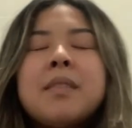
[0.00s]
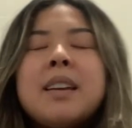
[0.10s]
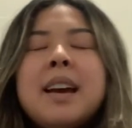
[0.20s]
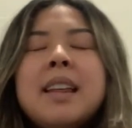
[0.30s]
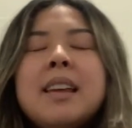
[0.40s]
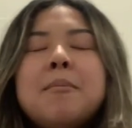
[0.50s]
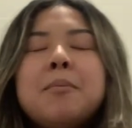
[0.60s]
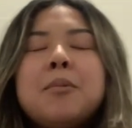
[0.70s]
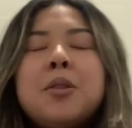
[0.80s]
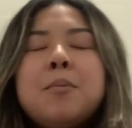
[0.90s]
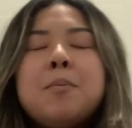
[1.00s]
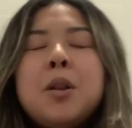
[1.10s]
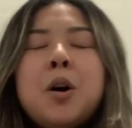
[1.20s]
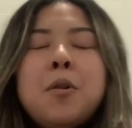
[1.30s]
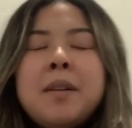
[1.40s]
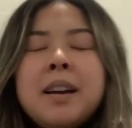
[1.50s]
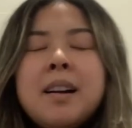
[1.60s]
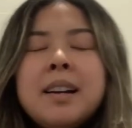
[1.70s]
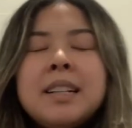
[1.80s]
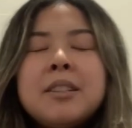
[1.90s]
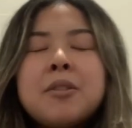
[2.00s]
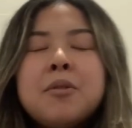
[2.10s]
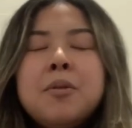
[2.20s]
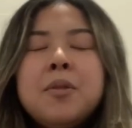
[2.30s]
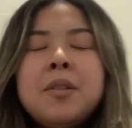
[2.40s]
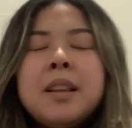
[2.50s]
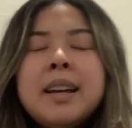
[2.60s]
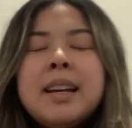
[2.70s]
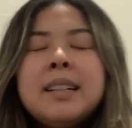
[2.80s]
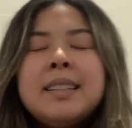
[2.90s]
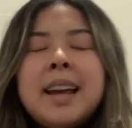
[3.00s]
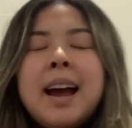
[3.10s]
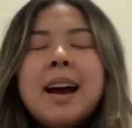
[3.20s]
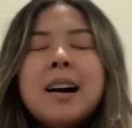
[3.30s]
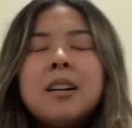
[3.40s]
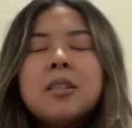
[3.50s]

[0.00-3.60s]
and I'm blowing on it to cool it down.